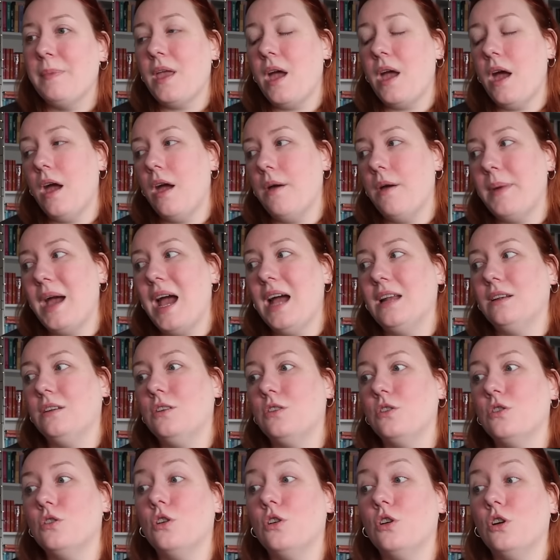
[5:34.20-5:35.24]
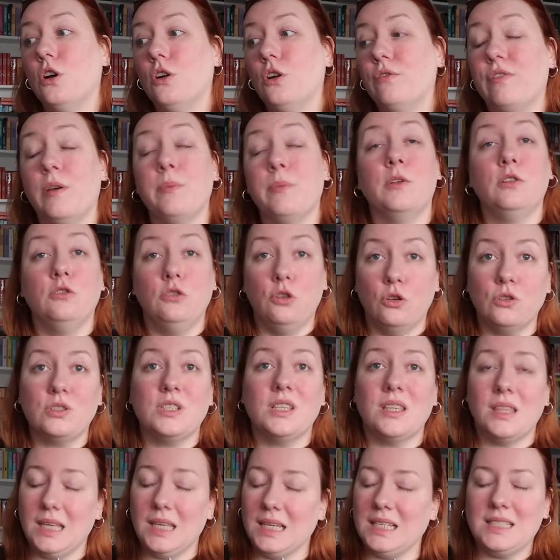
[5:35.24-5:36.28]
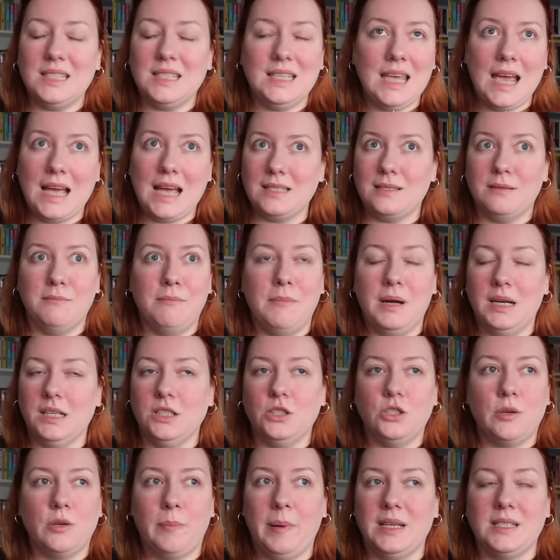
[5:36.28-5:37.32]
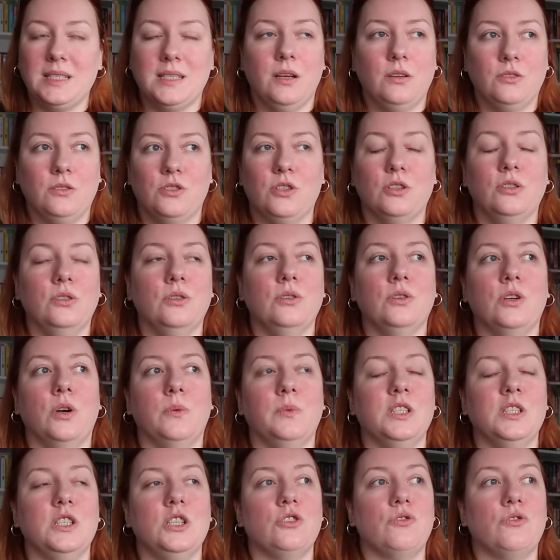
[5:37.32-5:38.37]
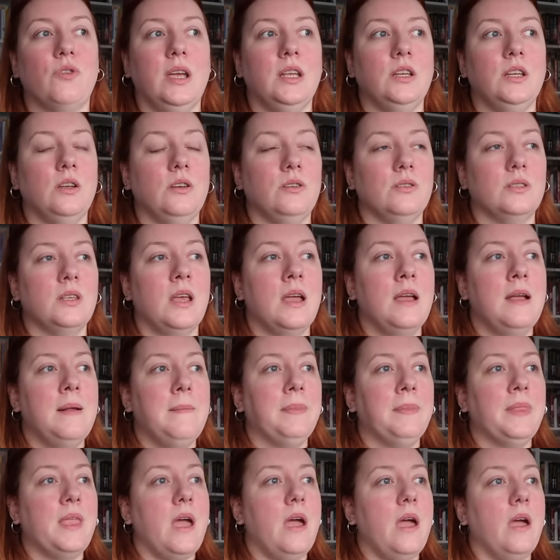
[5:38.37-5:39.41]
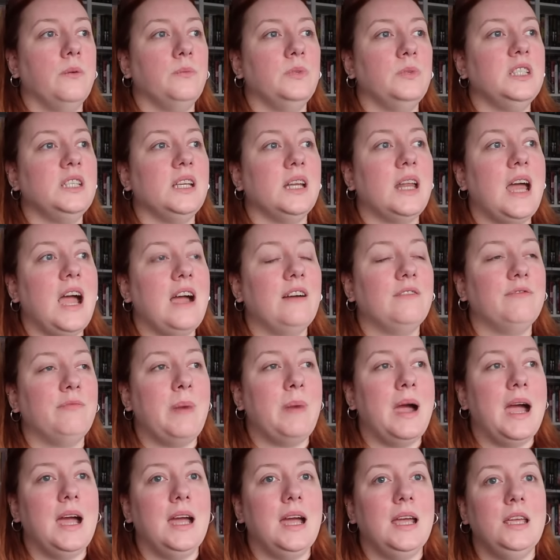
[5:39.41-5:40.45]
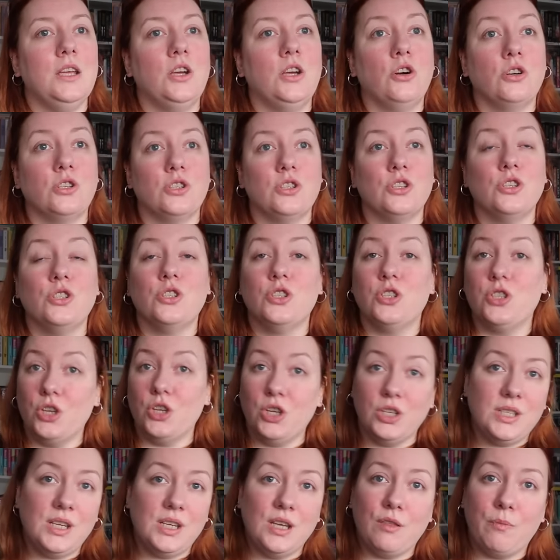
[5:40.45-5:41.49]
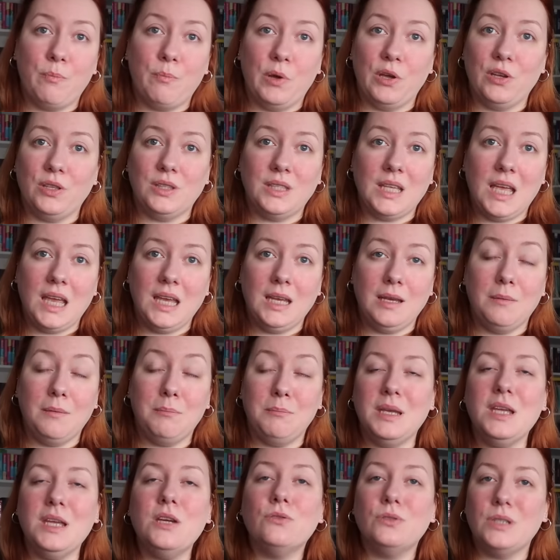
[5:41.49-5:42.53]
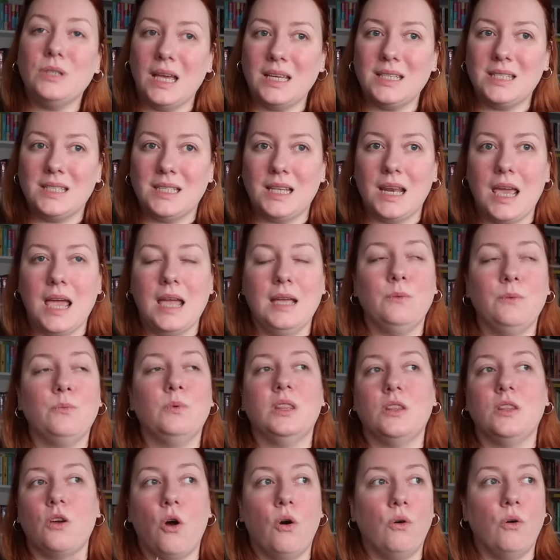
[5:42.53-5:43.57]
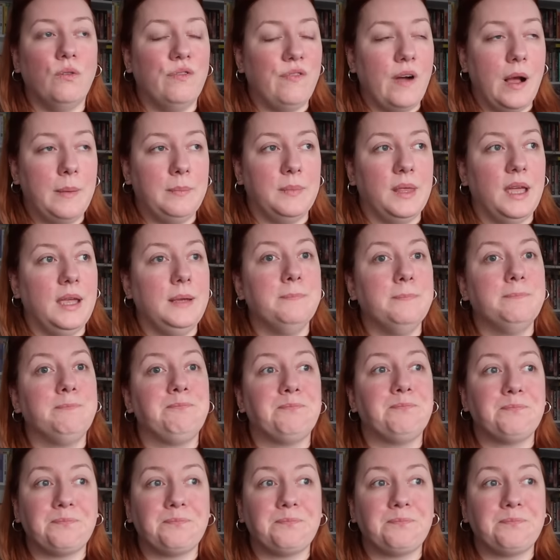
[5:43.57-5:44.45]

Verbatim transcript: Um, and from the looks of things, he hasn't managed to pass it on to Luca, which is great news. Uh, we did have my cousin's 30th birthday meal yesterday with the whole family